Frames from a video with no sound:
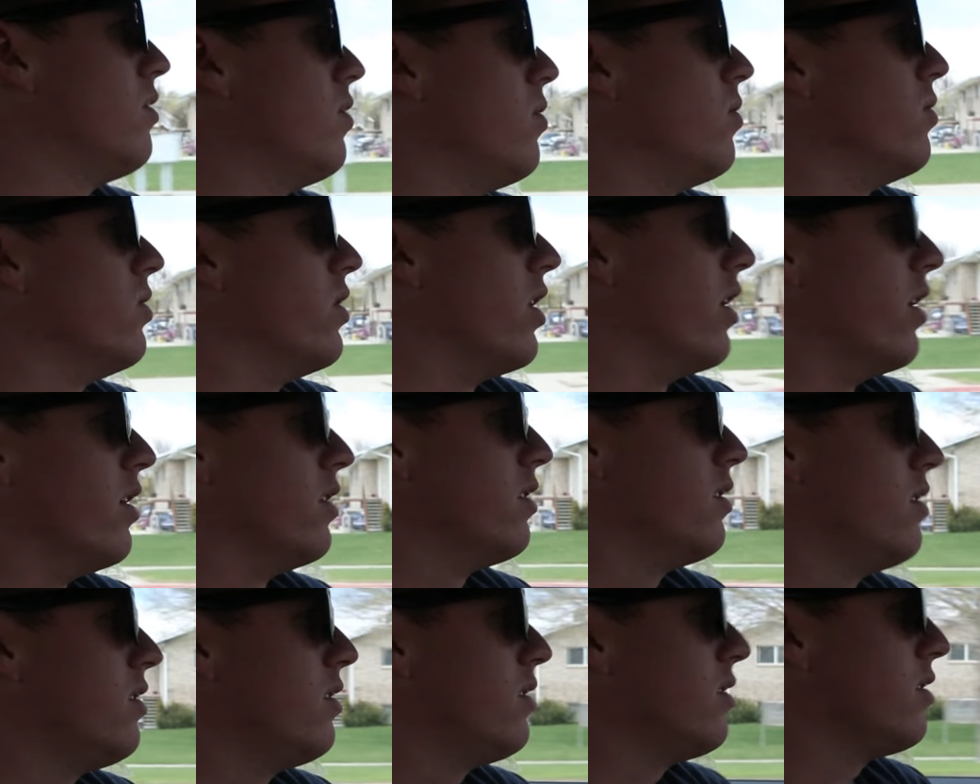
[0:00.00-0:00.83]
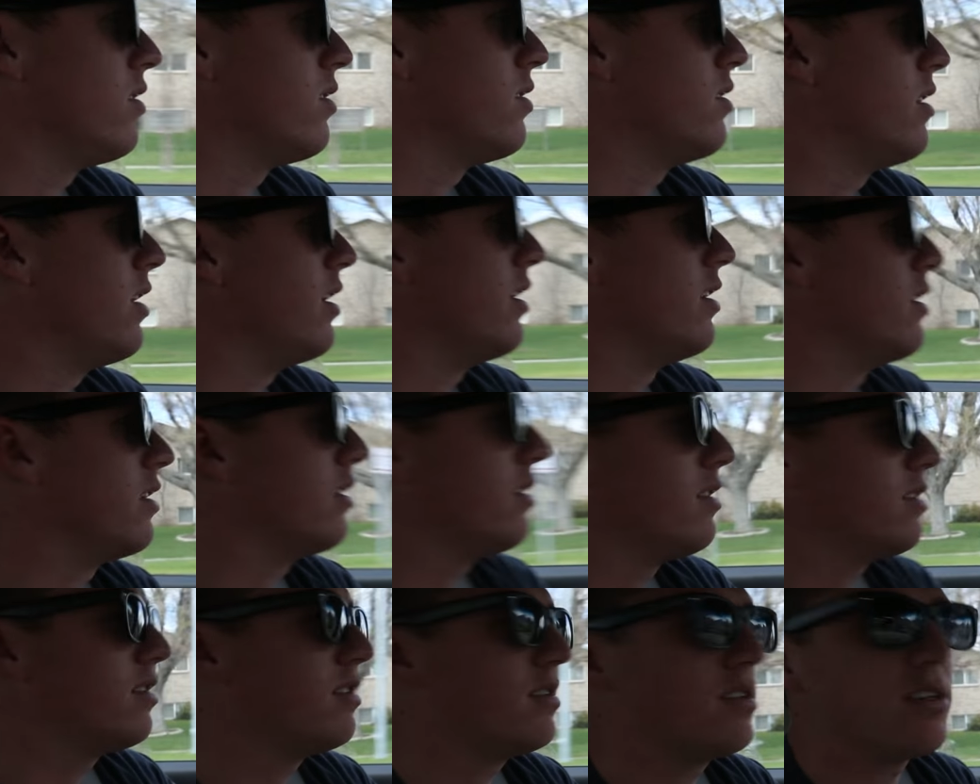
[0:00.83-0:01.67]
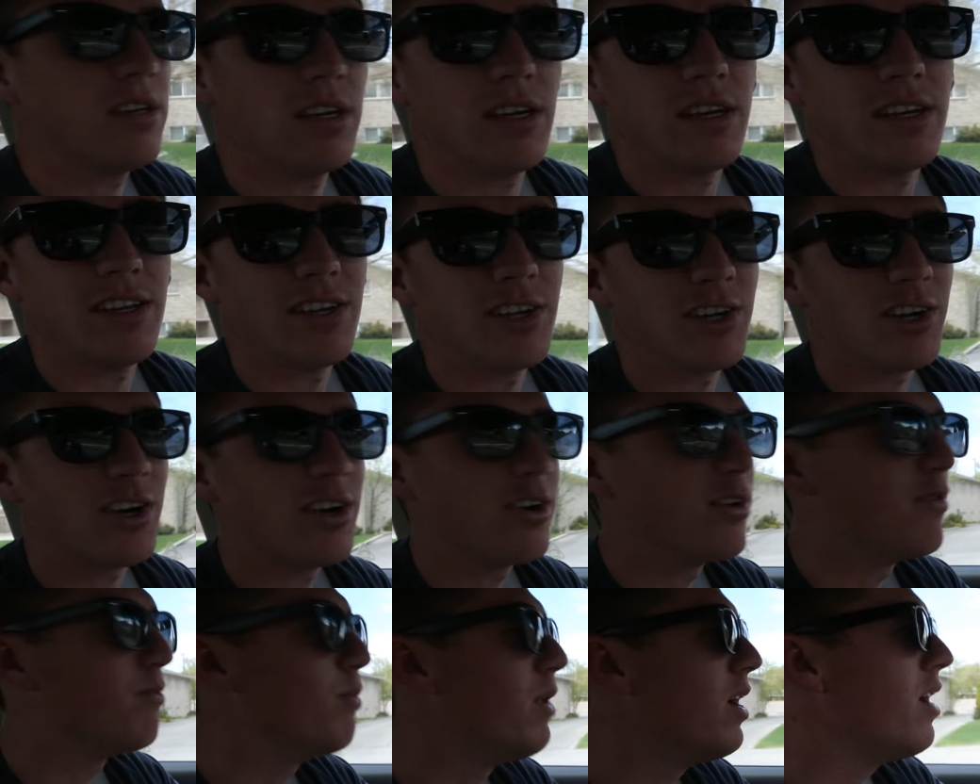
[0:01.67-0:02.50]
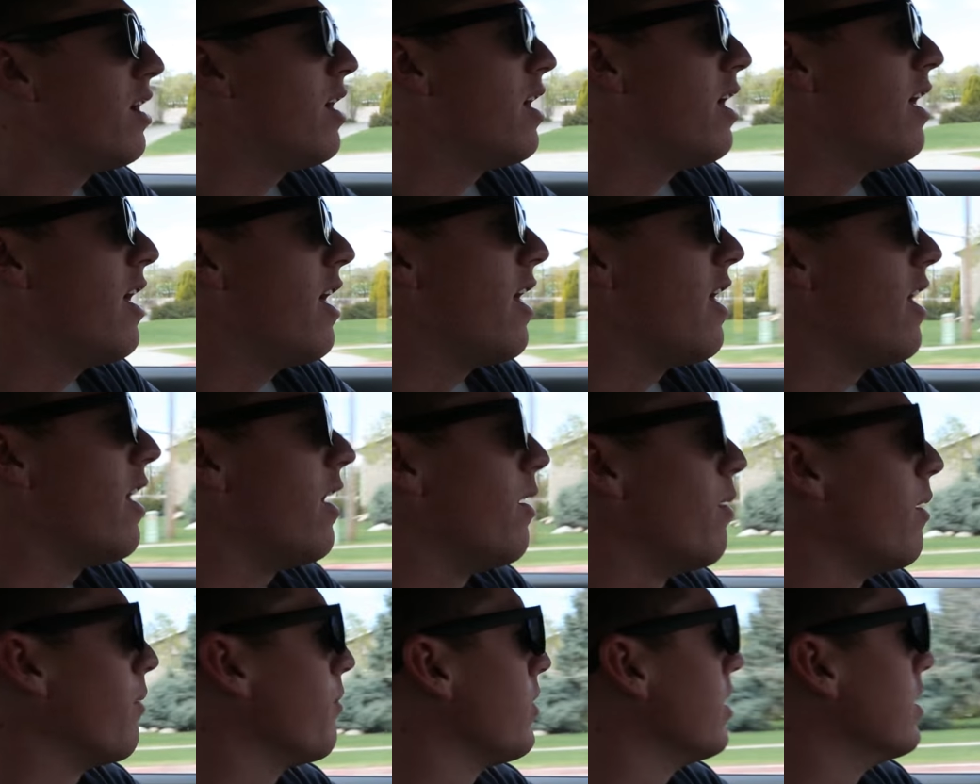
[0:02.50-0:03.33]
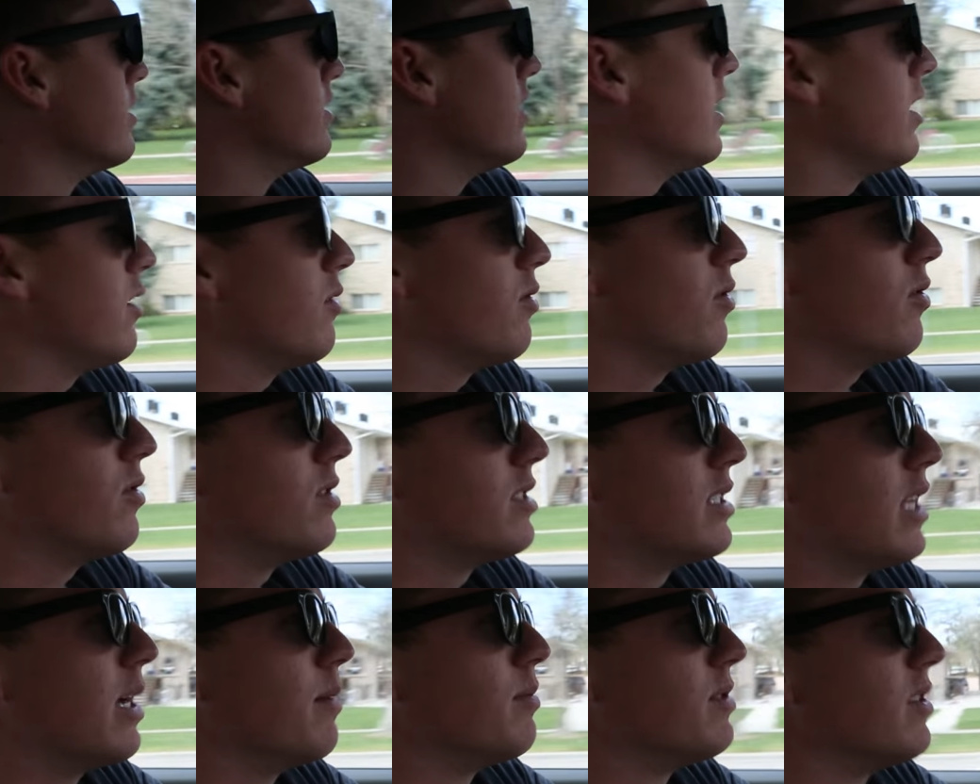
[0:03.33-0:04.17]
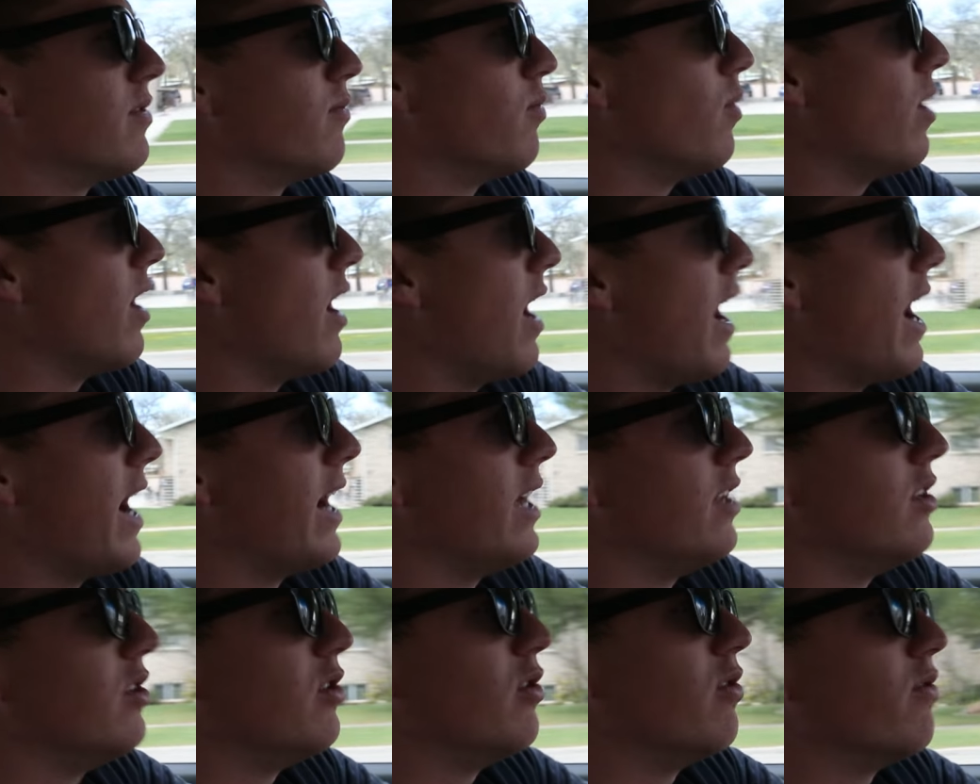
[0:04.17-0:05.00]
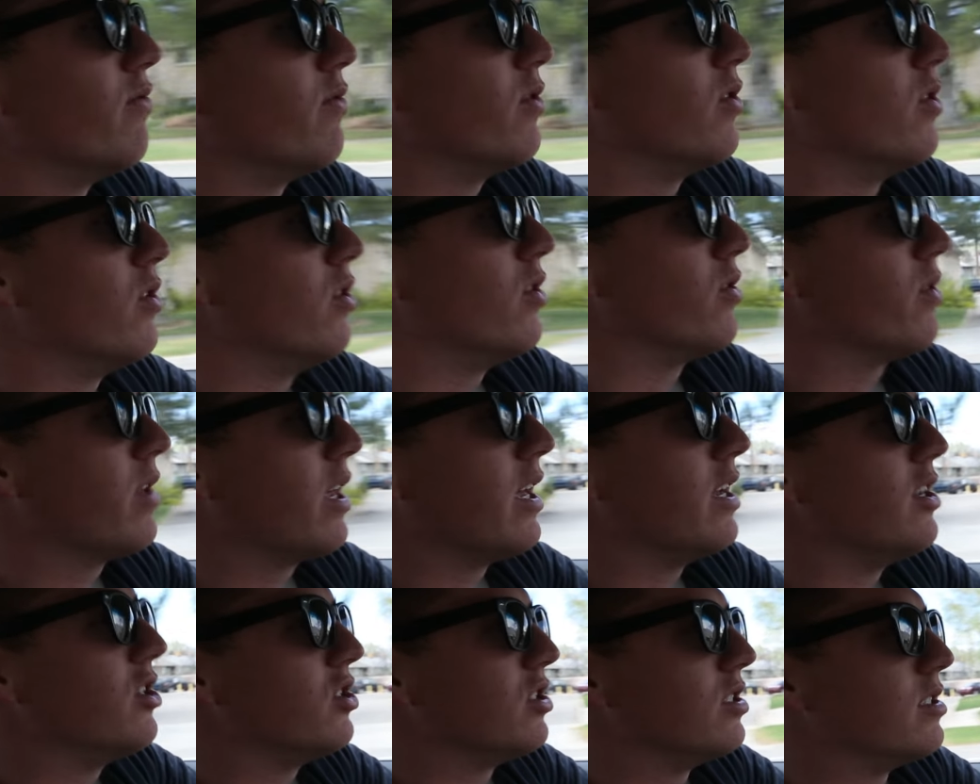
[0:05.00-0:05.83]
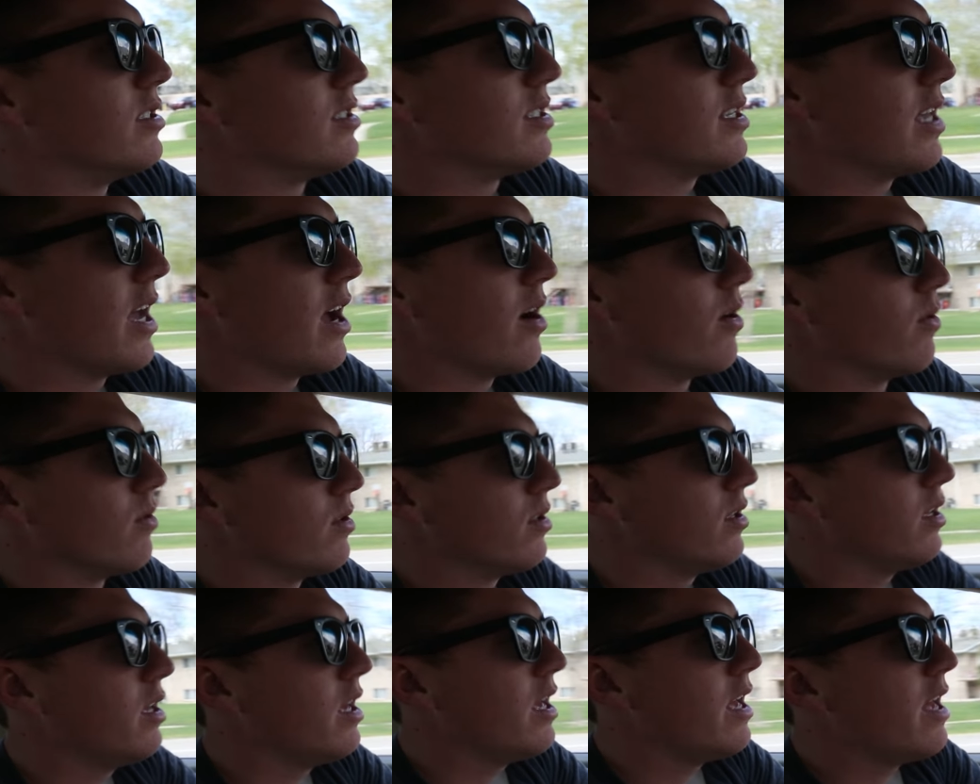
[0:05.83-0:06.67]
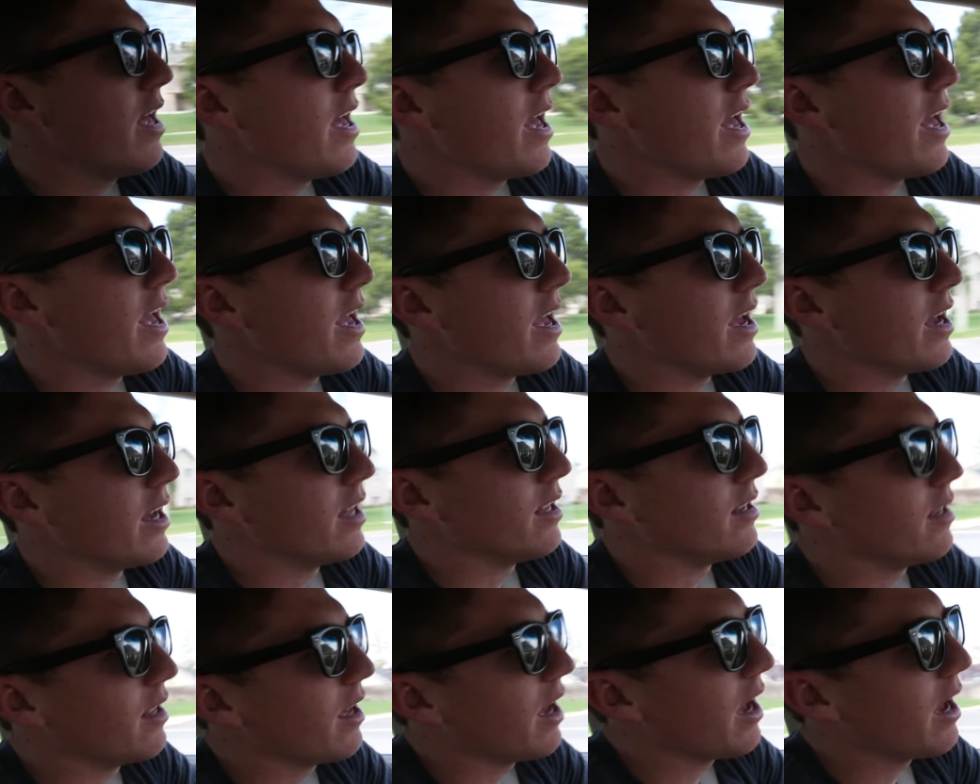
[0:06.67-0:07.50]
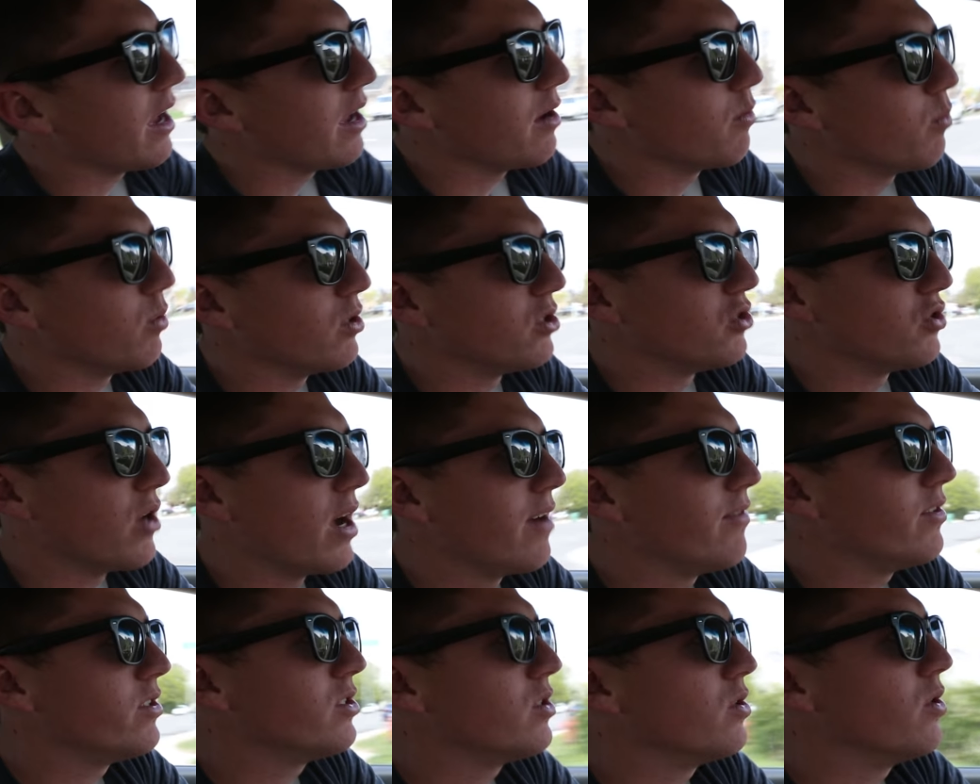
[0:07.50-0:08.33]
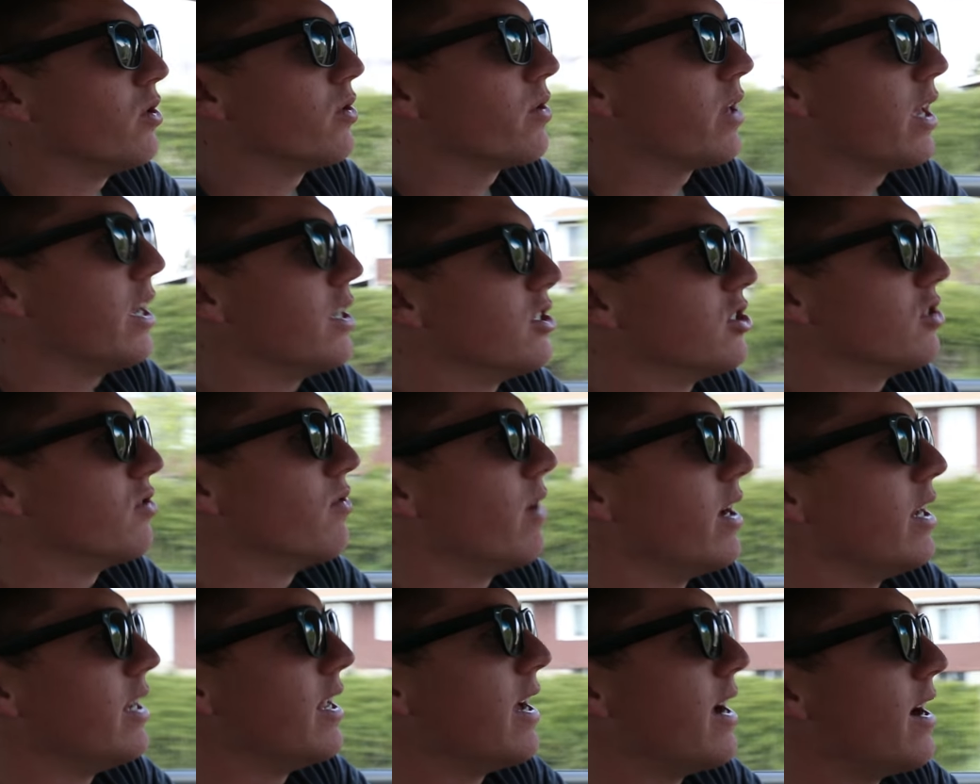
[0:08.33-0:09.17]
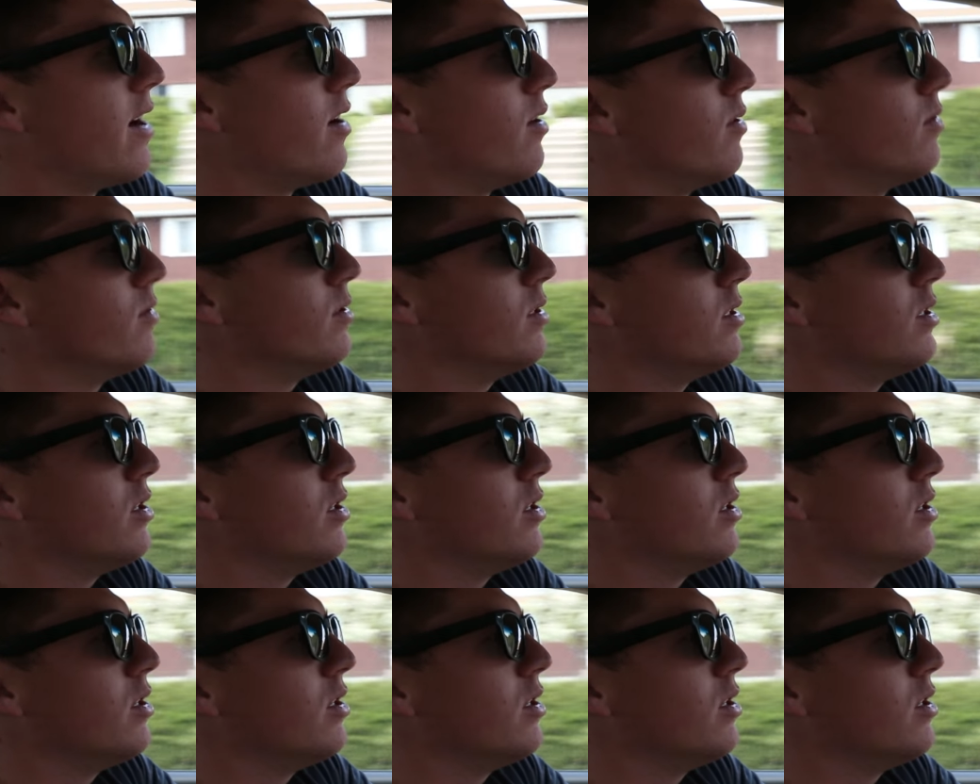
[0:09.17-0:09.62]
Hold on. Hitting the curb. Uh, I'm gonna take you through the steps of what I do for a location scout and I, we're driving to location right now.